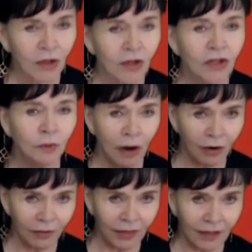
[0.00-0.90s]
you
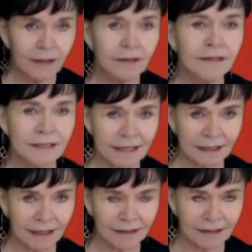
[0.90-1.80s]
are then
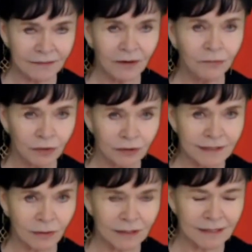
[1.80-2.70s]
disconnected from your
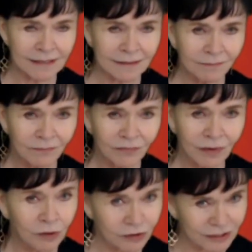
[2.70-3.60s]
source,
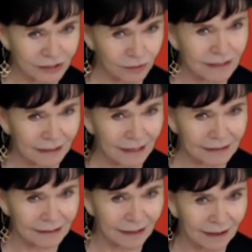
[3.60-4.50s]
from your source
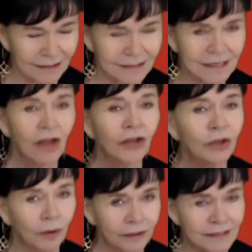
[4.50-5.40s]
connected guides.
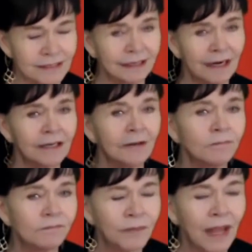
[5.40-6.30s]
You are disconnected
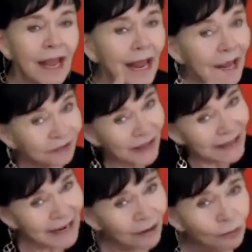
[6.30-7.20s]
and they
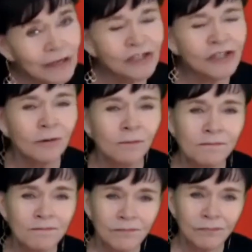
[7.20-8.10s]
can't reach you.
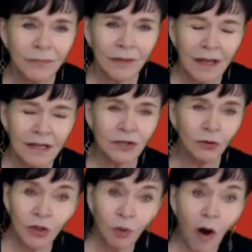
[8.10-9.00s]
So
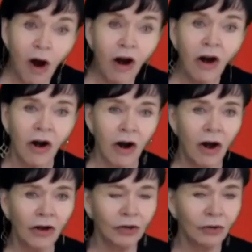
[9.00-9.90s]
you are
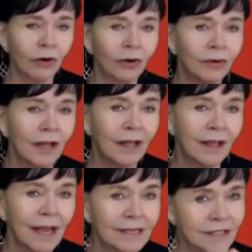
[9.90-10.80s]
on your own
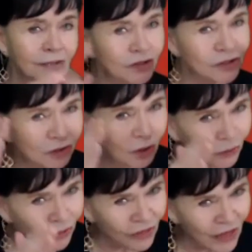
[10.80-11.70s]
as soon as you
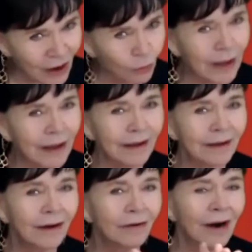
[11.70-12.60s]
go that way,
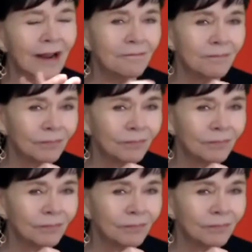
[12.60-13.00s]
all right?